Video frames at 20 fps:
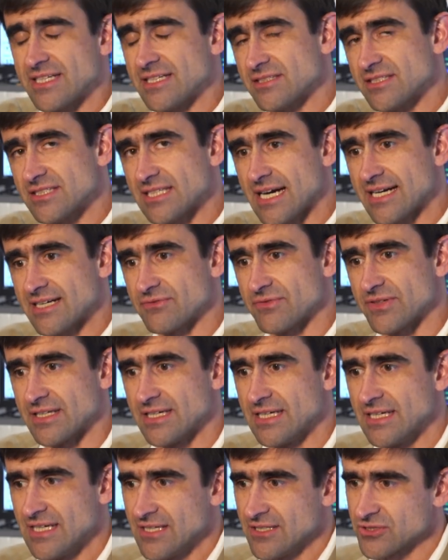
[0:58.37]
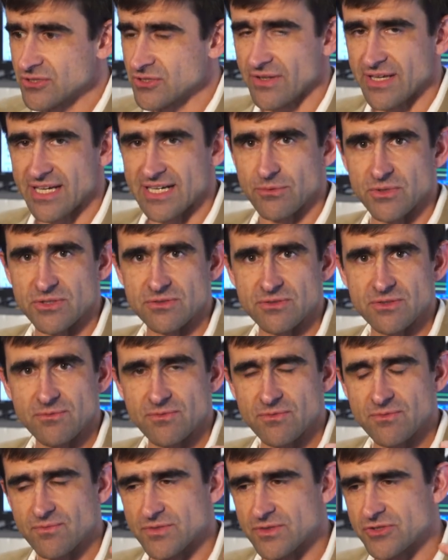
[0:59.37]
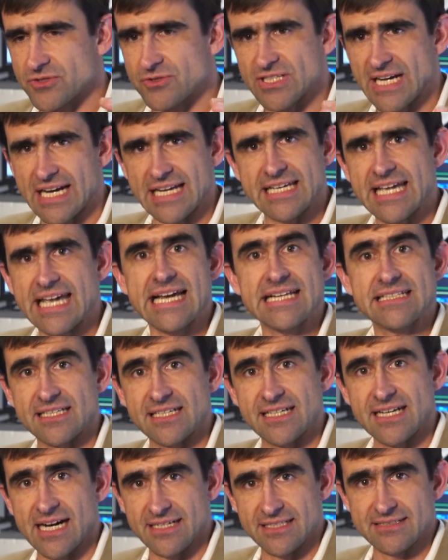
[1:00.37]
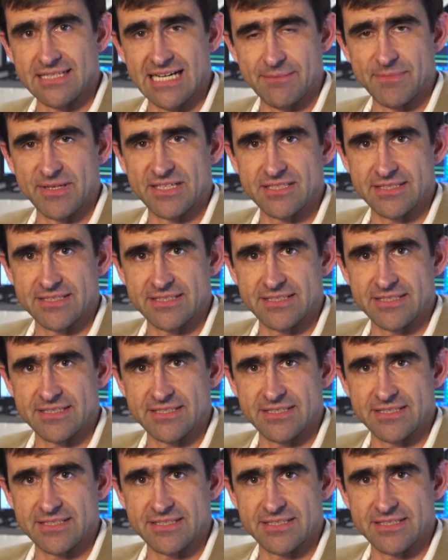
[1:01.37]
inside of it so that it was gigantic on atomic